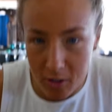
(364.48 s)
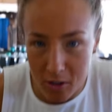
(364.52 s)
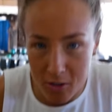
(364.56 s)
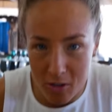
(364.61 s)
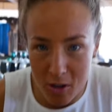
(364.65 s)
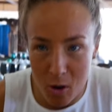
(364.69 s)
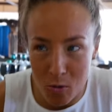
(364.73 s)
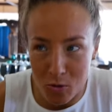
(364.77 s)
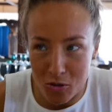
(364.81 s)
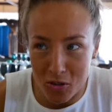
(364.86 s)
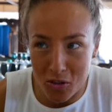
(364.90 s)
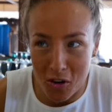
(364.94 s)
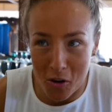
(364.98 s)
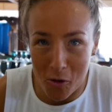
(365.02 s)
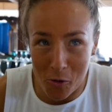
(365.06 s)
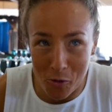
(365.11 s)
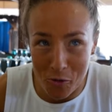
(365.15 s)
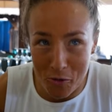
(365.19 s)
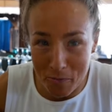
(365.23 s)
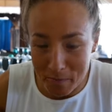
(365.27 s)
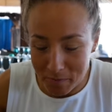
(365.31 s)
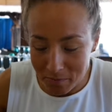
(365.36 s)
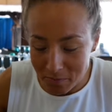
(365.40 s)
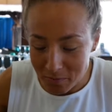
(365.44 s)
because I was
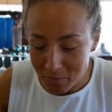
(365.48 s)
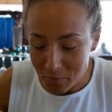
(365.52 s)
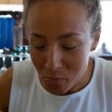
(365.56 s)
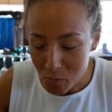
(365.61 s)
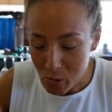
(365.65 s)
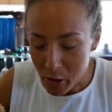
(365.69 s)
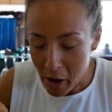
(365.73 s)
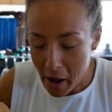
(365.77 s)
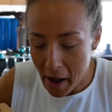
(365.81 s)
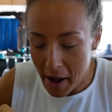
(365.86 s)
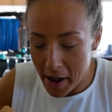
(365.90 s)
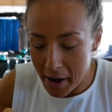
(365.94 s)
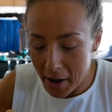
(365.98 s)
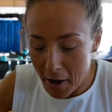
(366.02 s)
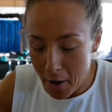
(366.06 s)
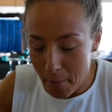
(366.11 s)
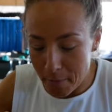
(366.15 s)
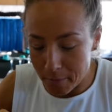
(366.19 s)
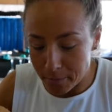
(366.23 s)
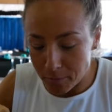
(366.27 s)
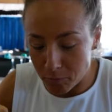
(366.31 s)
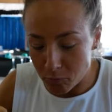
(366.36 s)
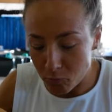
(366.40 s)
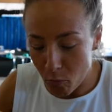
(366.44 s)
cold, and